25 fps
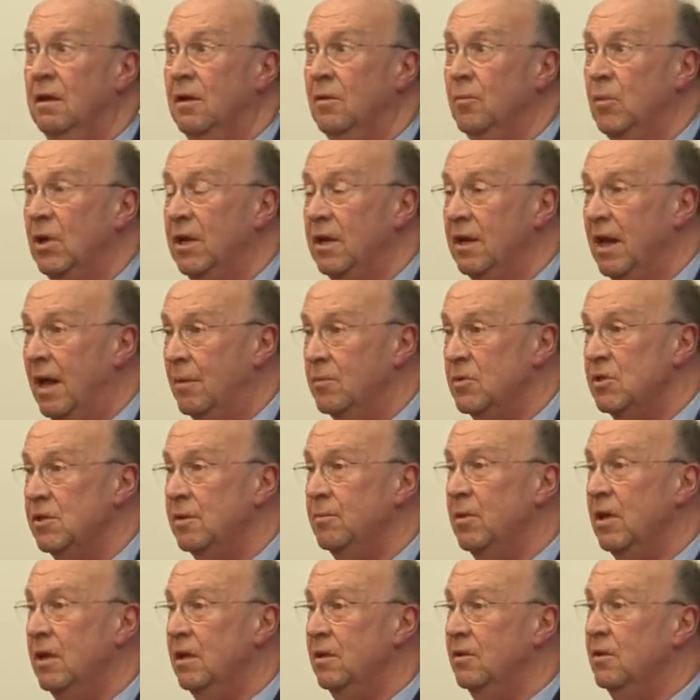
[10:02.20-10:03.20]
but it happens to
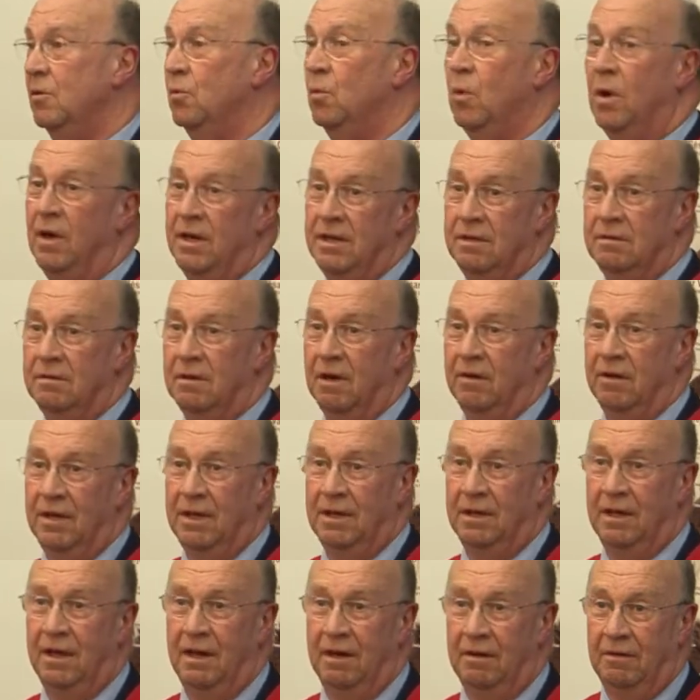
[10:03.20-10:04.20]
be in the wine
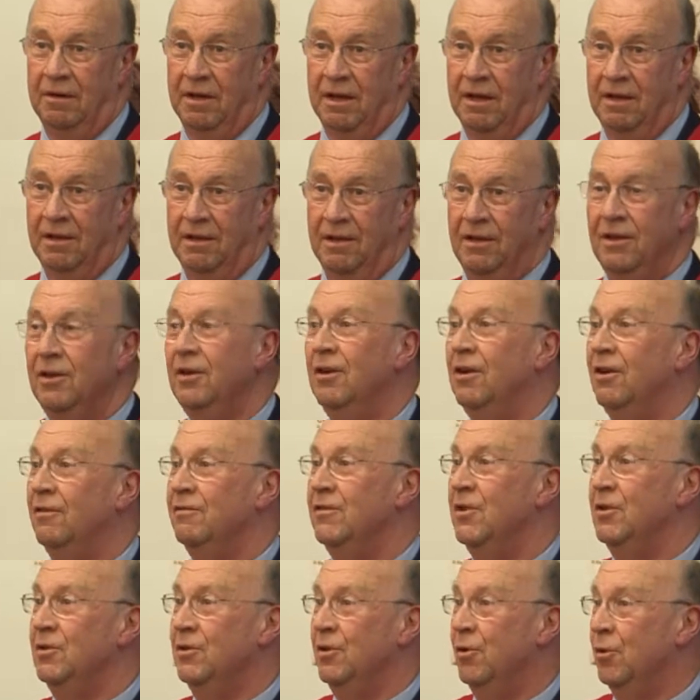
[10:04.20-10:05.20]
growing area of
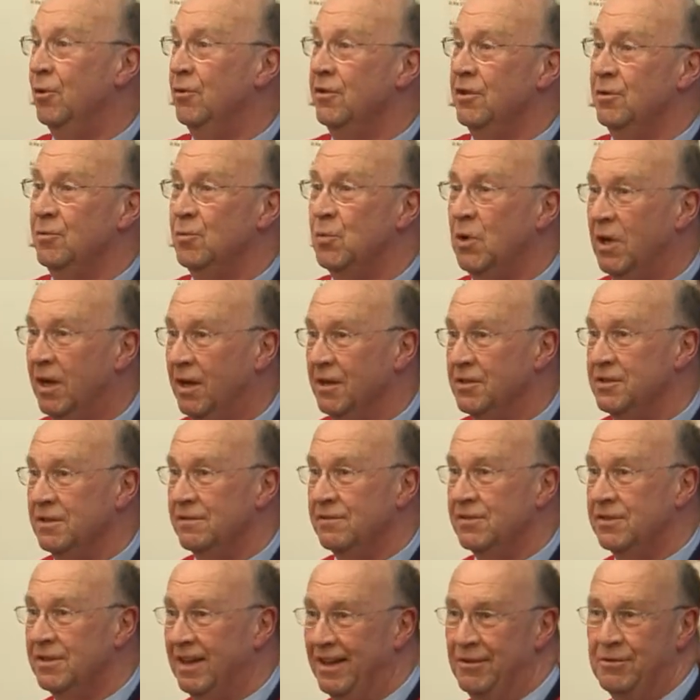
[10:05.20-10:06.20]
the northern part of
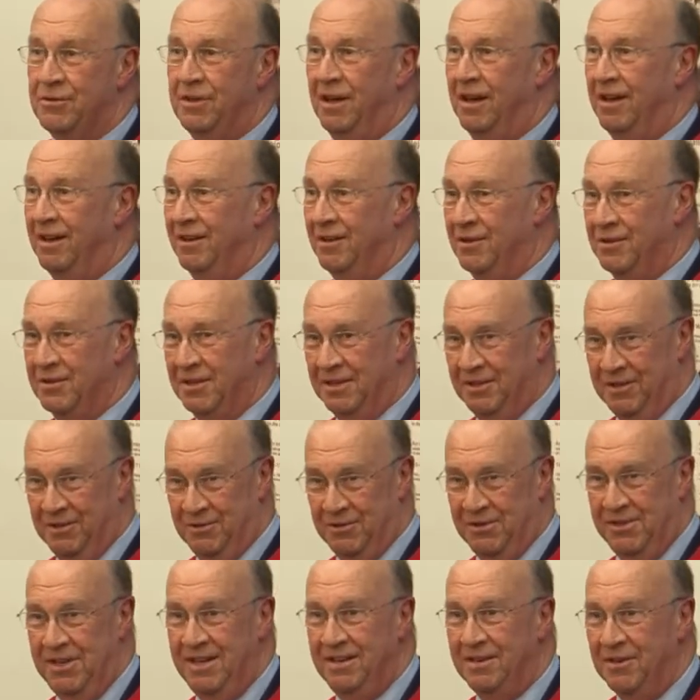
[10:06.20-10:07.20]
South Island in New
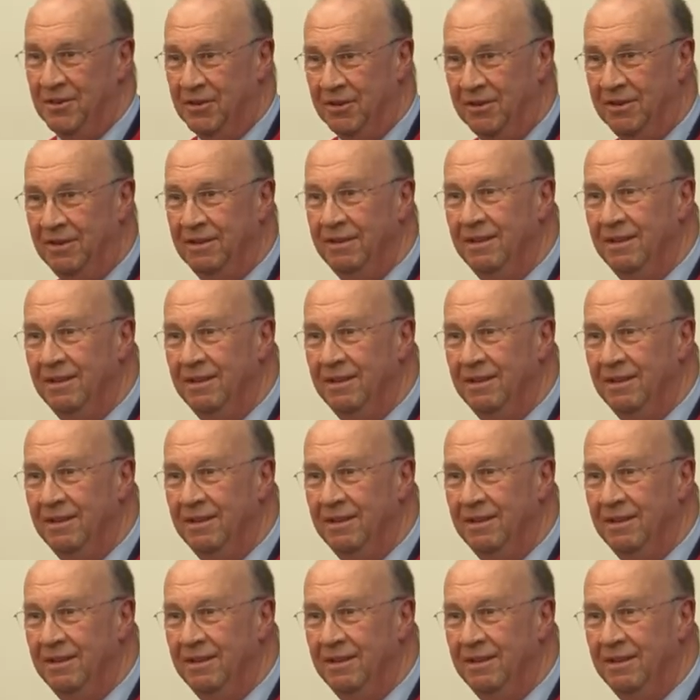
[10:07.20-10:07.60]
Zealand.